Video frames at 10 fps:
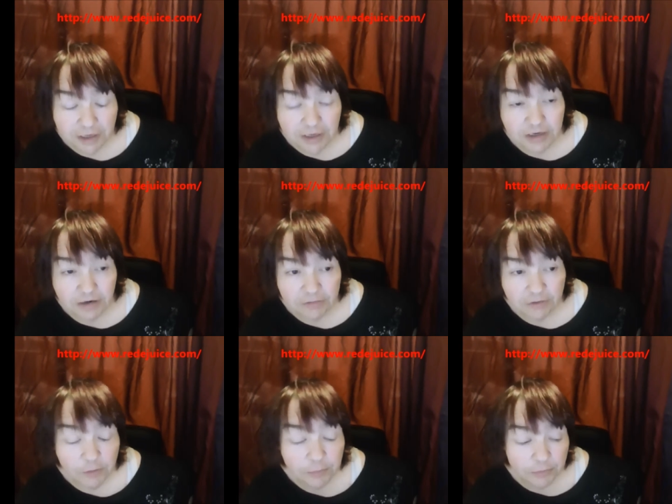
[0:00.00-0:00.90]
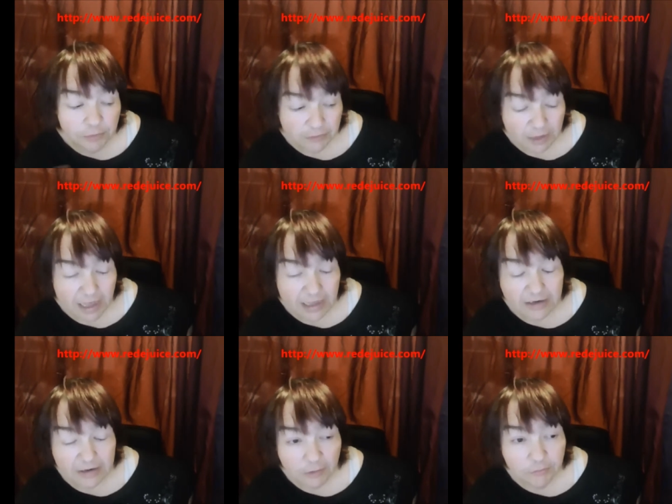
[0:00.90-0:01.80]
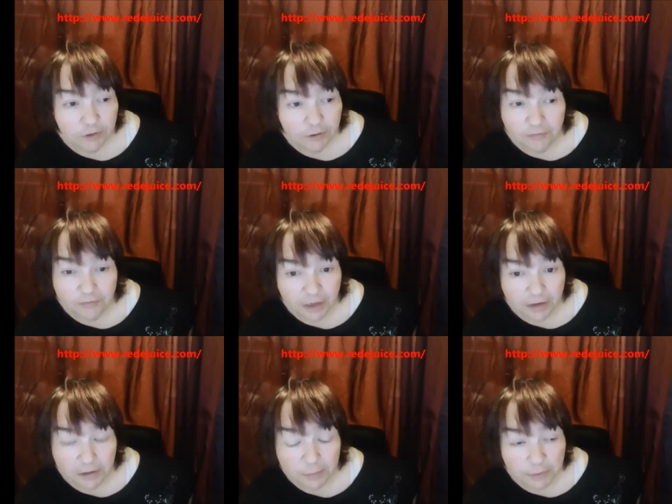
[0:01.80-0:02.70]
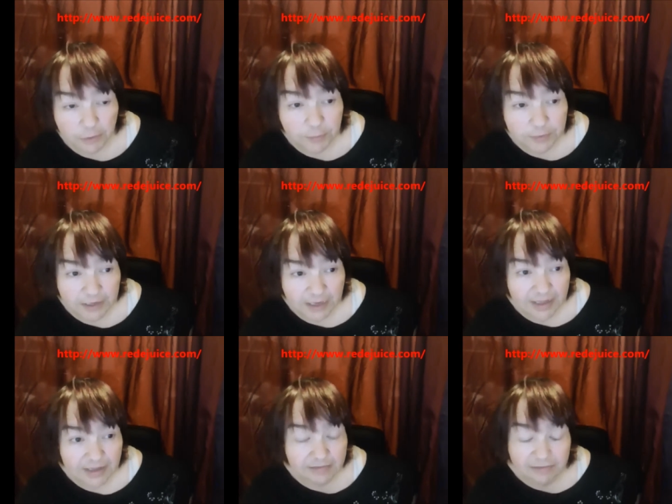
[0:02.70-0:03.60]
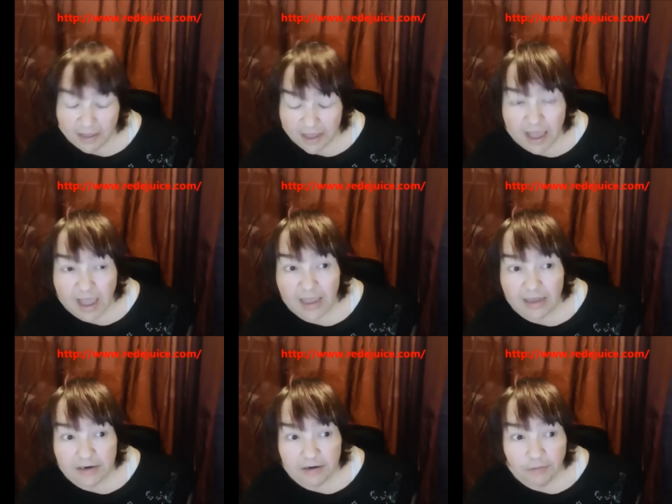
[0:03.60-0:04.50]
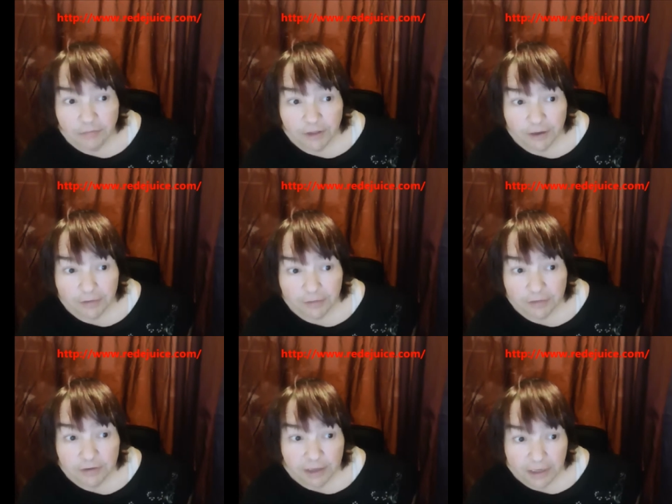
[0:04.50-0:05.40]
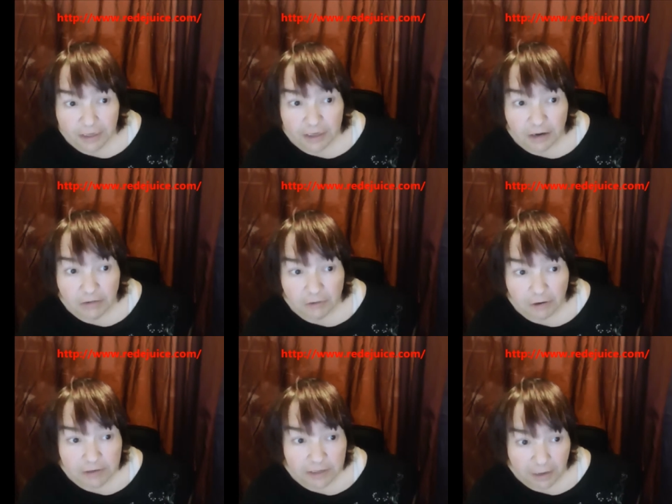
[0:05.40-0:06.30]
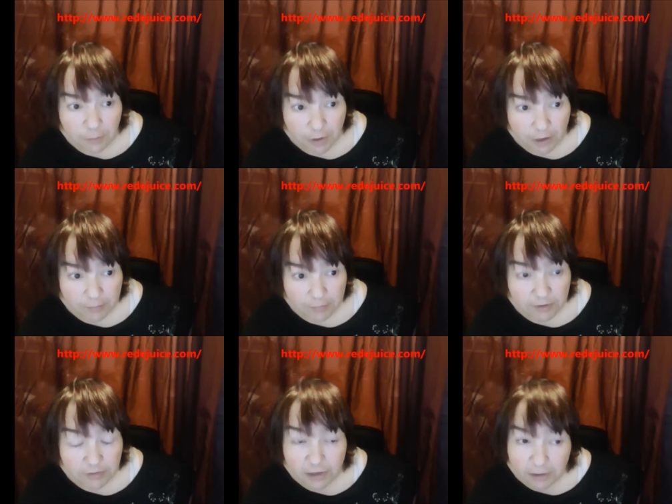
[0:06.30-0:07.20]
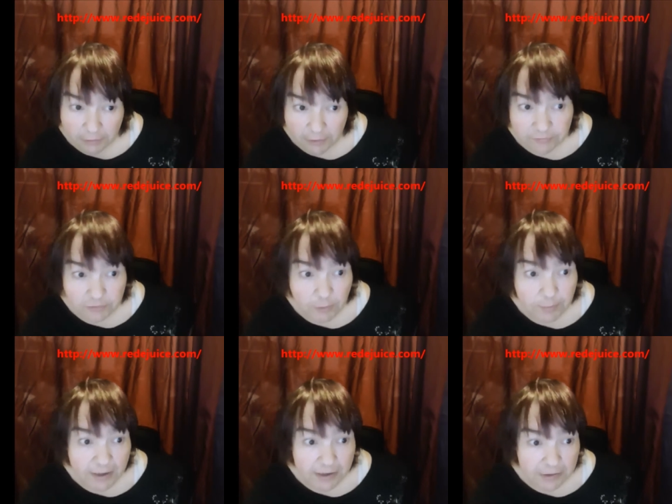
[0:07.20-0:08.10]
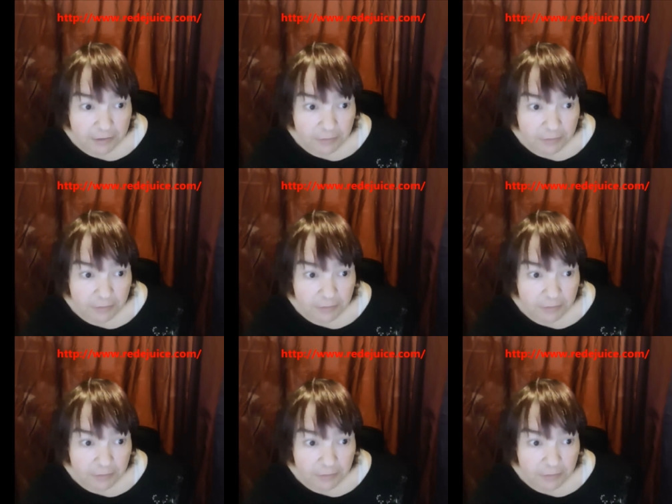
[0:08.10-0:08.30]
in October. Add it on there. I've got a couple open days. Add it on there and I'll knock it out while I'm there and I don't have to go back in